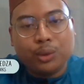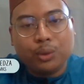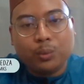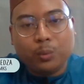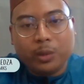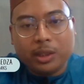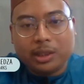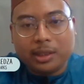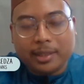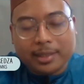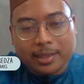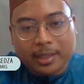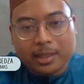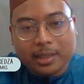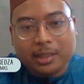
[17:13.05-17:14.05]
which
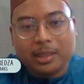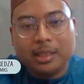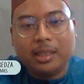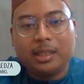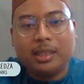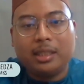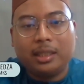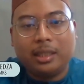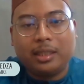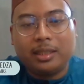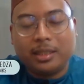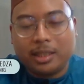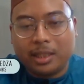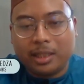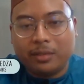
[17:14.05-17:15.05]
essentially
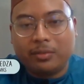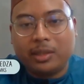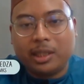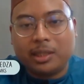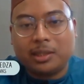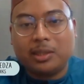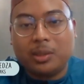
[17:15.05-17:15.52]
safeguards